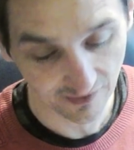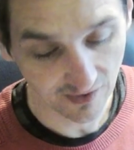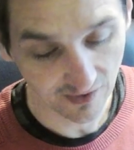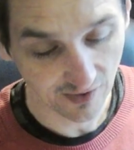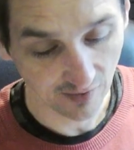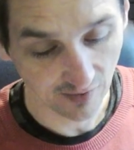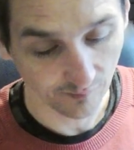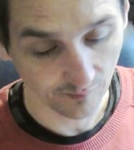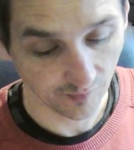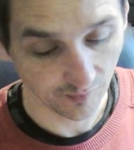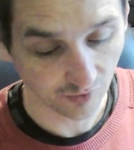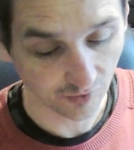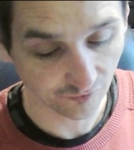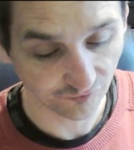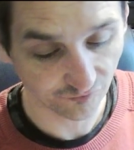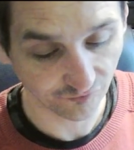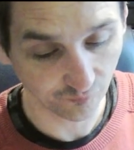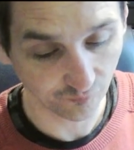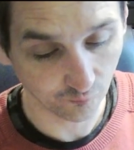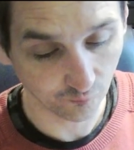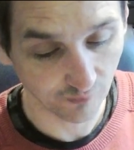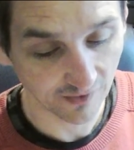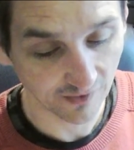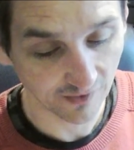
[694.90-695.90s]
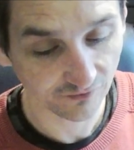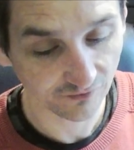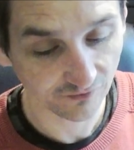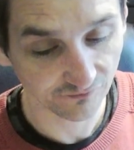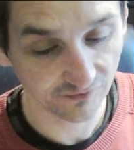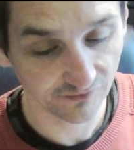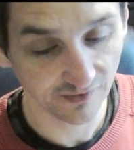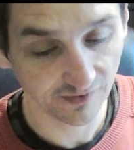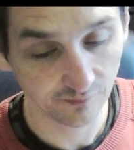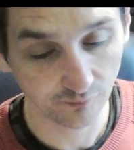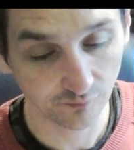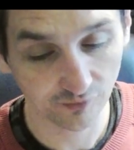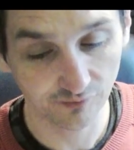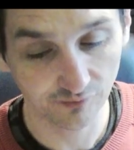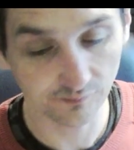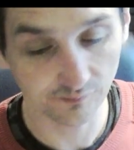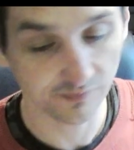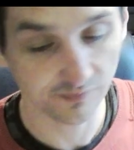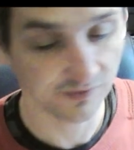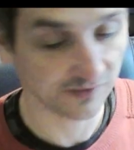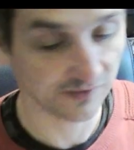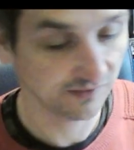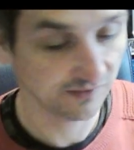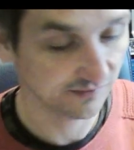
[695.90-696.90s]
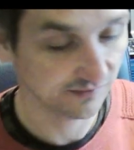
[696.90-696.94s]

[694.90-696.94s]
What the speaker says: because one of them will be